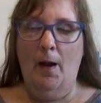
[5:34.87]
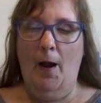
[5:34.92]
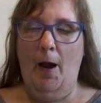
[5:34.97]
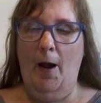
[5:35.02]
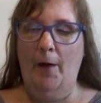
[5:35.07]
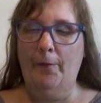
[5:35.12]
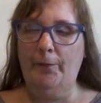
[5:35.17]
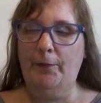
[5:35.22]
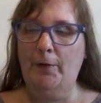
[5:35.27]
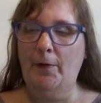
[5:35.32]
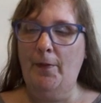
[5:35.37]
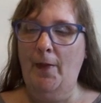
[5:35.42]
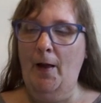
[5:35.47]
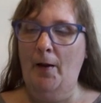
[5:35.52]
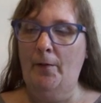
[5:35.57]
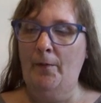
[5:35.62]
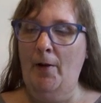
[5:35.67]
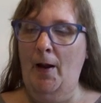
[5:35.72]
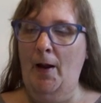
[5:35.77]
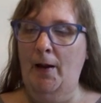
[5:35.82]
After
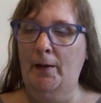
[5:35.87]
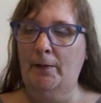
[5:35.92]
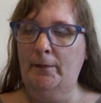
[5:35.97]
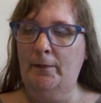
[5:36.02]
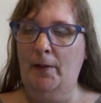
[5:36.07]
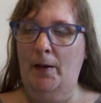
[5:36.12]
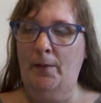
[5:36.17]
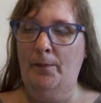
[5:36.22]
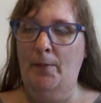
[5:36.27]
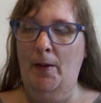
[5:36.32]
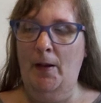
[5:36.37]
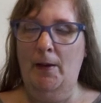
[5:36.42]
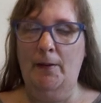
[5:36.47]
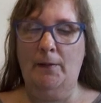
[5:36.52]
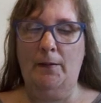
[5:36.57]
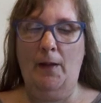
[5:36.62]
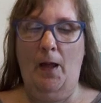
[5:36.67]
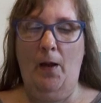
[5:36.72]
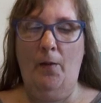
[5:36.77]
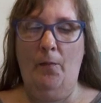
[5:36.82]
that ride, they
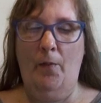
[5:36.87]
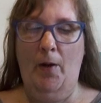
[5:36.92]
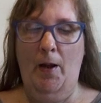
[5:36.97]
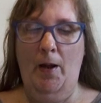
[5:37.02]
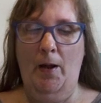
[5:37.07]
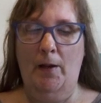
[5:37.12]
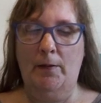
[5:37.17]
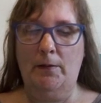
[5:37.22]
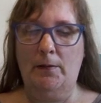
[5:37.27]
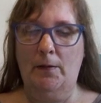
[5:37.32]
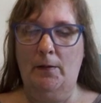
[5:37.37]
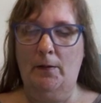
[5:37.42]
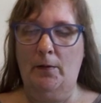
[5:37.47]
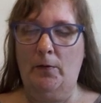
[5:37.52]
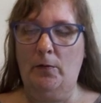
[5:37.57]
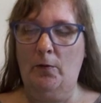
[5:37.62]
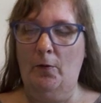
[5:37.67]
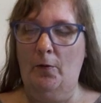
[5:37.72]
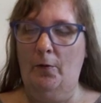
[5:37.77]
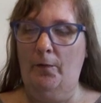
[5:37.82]
made their way to the
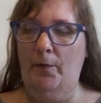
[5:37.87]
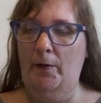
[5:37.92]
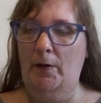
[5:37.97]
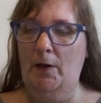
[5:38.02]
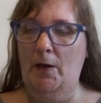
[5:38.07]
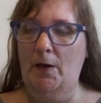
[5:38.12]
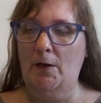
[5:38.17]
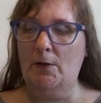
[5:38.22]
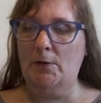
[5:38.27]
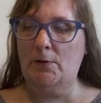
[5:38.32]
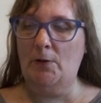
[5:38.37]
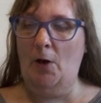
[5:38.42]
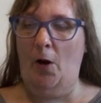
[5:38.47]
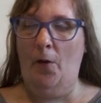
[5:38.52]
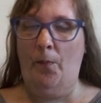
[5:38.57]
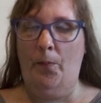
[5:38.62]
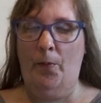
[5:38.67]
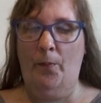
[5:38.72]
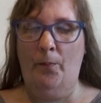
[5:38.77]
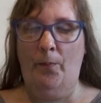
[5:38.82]
souvenir
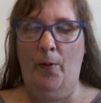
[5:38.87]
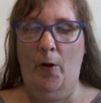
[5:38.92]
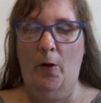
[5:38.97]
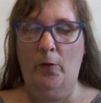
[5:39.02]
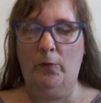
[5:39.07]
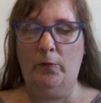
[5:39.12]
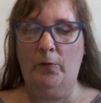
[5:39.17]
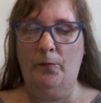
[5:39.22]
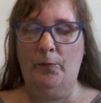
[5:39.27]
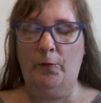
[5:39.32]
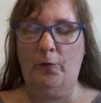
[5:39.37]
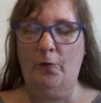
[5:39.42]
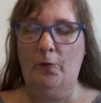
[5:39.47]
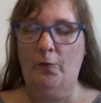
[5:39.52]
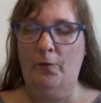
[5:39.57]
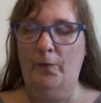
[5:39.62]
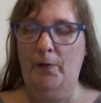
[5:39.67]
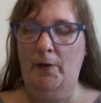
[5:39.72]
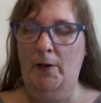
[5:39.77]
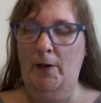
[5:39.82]
shop and bought some
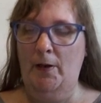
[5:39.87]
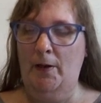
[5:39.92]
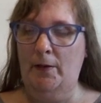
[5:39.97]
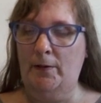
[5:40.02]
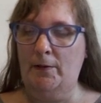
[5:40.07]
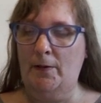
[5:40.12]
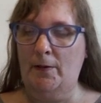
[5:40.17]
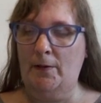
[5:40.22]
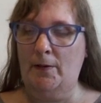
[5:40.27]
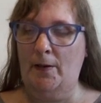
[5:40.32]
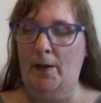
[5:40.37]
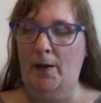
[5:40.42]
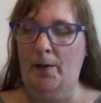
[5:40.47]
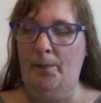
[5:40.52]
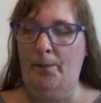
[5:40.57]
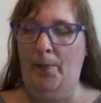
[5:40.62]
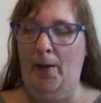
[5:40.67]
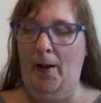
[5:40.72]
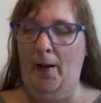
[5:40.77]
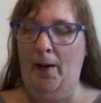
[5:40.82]
souvenirs to
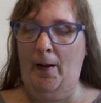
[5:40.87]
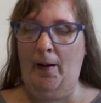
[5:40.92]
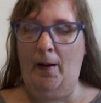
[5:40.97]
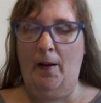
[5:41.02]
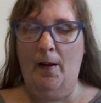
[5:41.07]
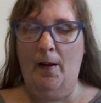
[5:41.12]
take back